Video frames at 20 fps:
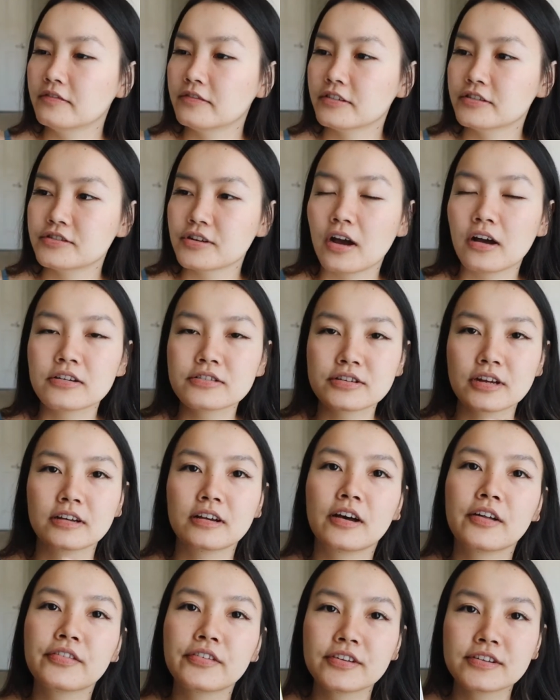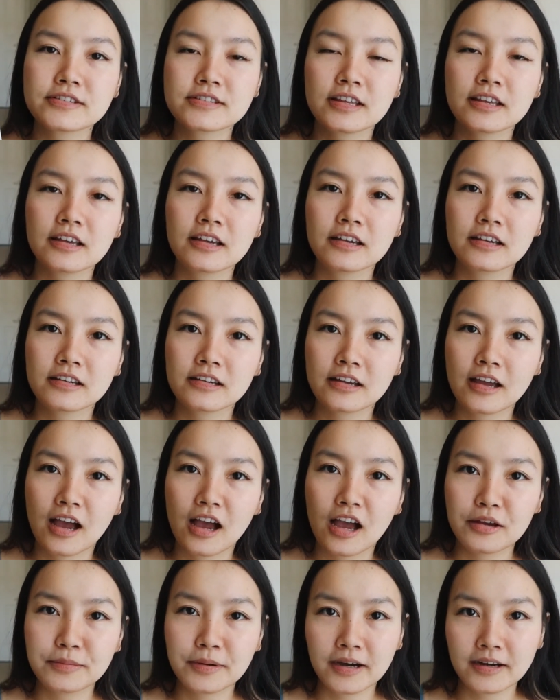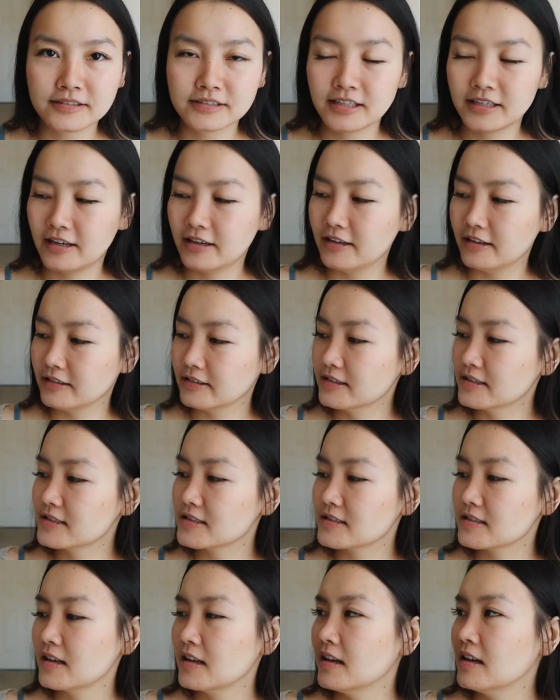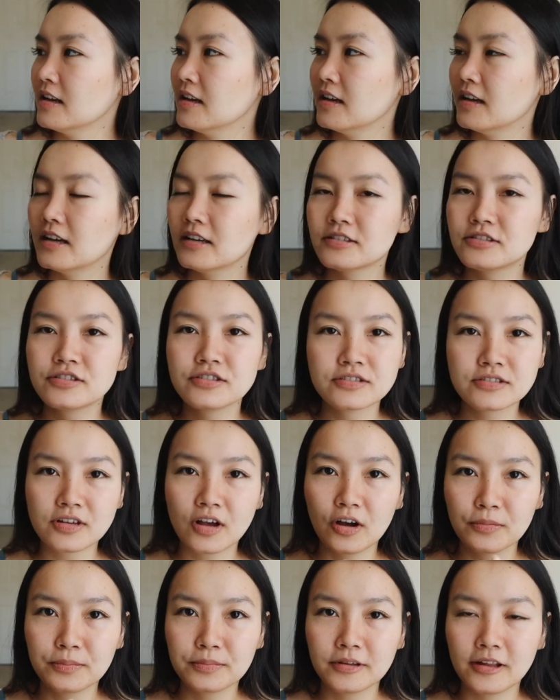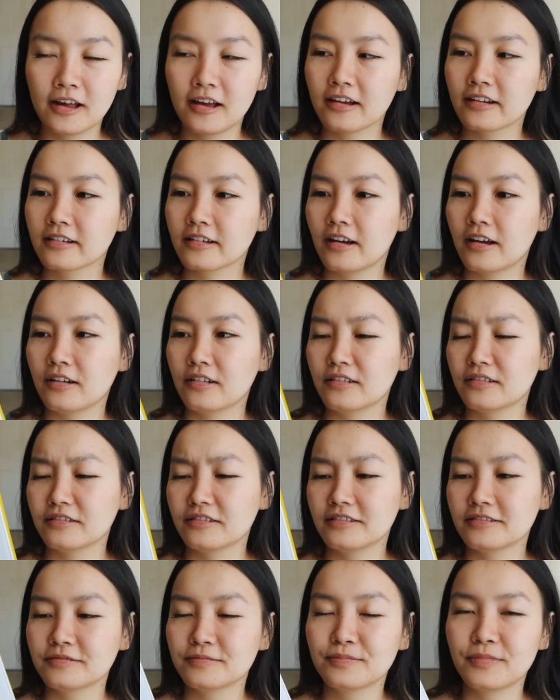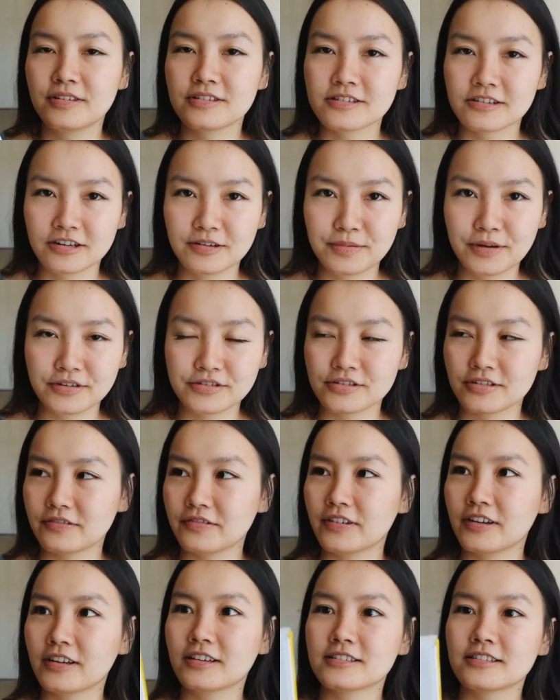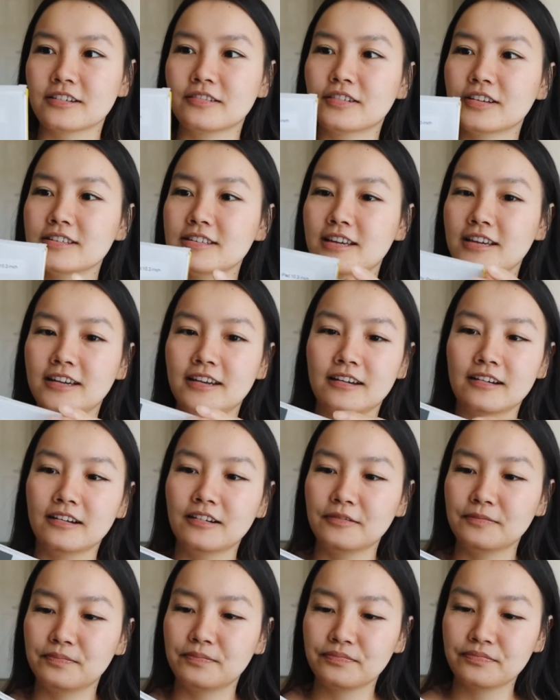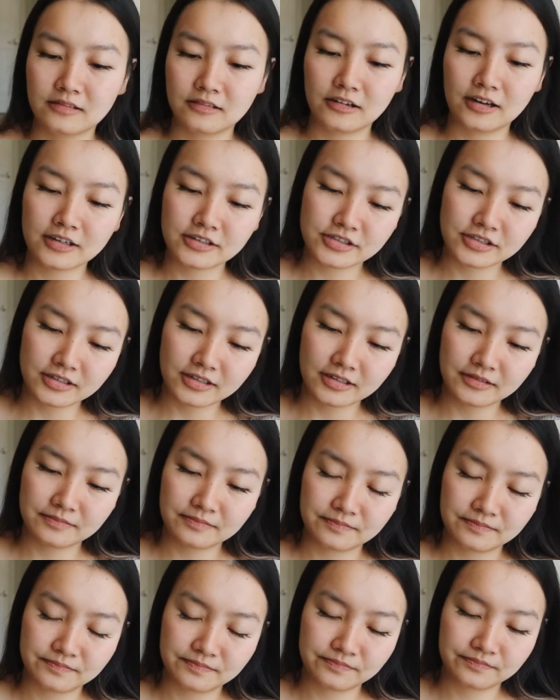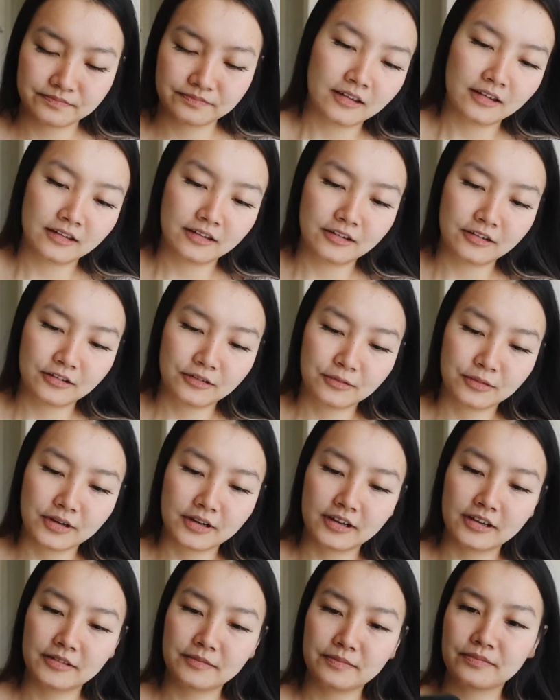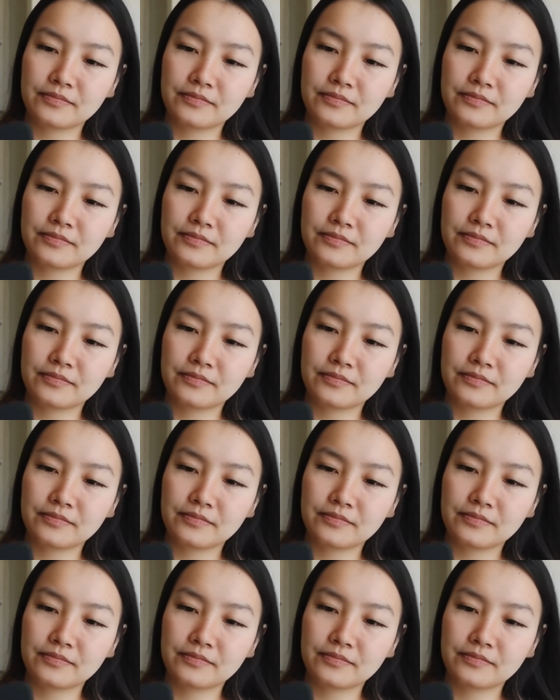for Josh, I got this like iPad case. It's just all black. I'll insert a picture of it because I don't want to take it out. Or actually, you know what?